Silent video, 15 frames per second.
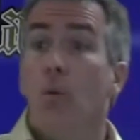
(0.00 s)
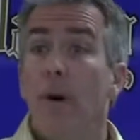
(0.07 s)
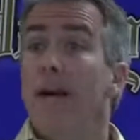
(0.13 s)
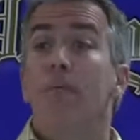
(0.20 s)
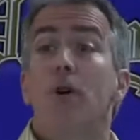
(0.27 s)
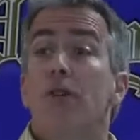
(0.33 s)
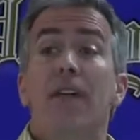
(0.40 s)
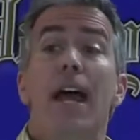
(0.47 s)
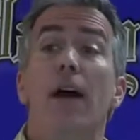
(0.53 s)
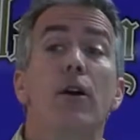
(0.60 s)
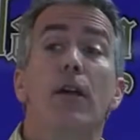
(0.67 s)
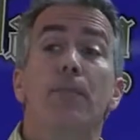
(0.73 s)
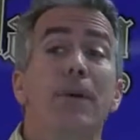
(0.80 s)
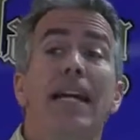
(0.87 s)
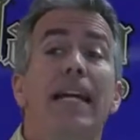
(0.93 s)
We were
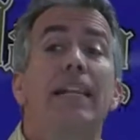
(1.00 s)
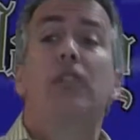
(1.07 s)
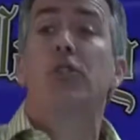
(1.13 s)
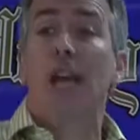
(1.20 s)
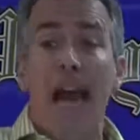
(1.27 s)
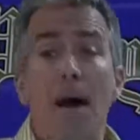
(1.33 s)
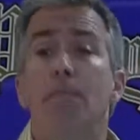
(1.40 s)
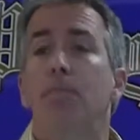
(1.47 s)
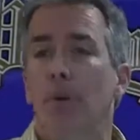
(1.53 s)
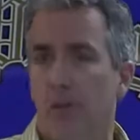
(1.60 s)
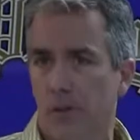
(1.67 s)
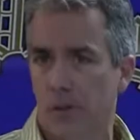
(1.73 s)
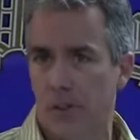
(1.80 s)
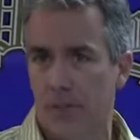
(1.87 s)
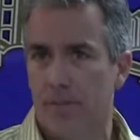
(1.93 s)
there to be
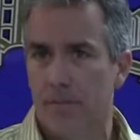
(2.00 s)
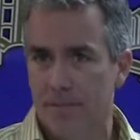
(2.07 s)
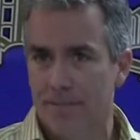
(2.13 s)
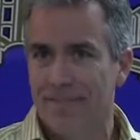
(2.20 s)
examples.